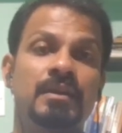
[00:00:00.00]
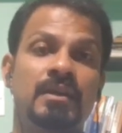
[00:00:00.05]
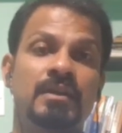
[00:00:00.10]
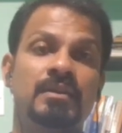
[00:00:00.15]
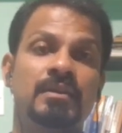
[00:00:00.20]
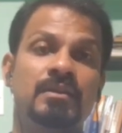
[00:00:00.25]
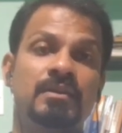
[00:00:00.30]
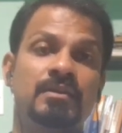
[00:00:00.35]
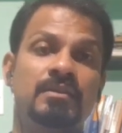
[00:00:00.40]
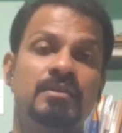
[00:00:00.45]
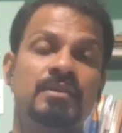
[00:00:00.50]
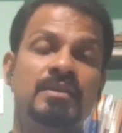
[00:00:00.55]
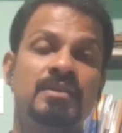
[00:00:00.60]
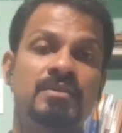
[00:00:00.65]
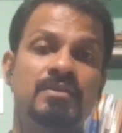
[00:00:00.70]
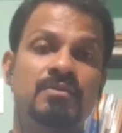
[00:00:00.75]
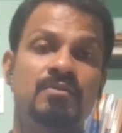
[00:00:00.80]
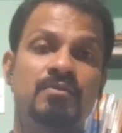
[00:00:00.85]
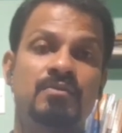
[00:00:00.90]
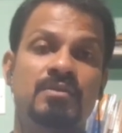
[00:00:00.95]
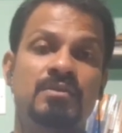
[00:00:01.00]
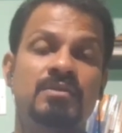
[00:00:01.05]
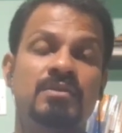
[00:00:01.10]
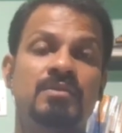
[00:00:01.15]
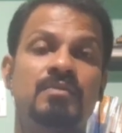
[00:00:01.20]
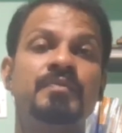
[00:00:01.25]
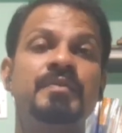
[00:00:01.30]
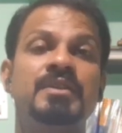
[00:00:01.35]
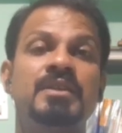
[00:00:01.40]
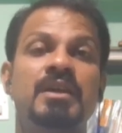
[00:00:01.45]
and the institutions
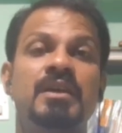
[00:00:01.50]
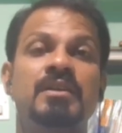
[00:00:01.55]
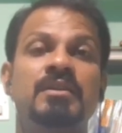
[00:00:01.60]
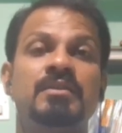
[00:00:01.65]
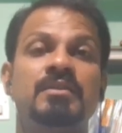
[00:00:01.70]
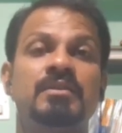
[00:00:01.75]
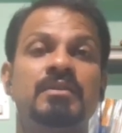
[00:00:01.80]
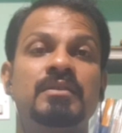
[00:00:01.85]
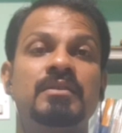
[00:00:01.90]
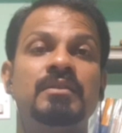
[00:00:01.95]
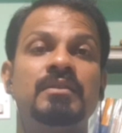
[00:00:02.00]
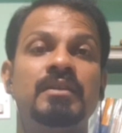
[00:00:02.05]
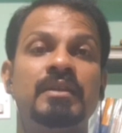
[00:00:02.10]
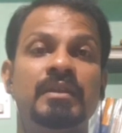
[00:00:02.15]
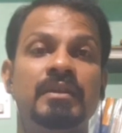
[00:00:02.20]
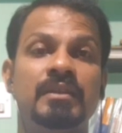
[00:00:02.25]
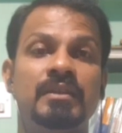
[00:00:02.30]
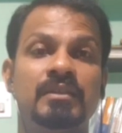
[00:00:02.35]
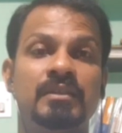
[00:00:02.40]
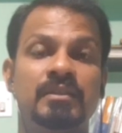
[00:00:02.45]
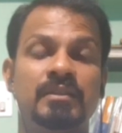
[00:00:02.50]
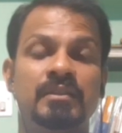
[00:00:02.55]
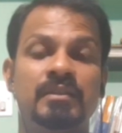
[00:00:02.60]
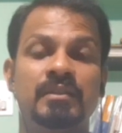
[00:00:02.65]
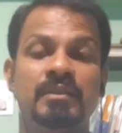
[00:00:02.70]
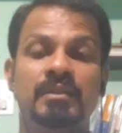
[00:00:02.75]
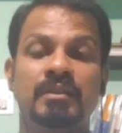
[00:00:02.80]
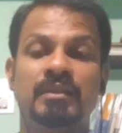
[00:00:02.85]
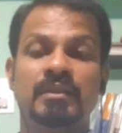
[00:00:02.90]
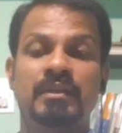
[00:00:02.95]
which are lending
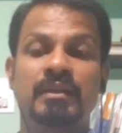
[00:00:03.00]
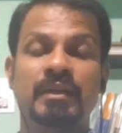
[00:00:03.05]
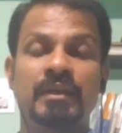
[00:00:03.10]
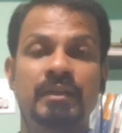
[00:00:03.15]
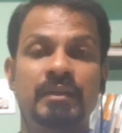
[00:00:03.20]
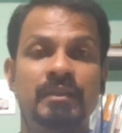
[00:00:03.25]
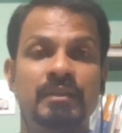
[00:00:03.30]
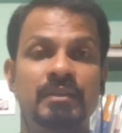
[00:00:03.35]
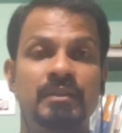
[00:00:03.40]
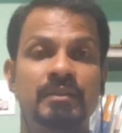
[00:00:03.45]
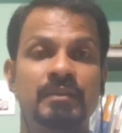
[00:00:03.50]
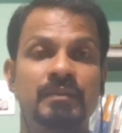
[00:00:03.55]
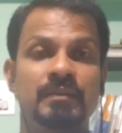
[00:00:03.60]
credit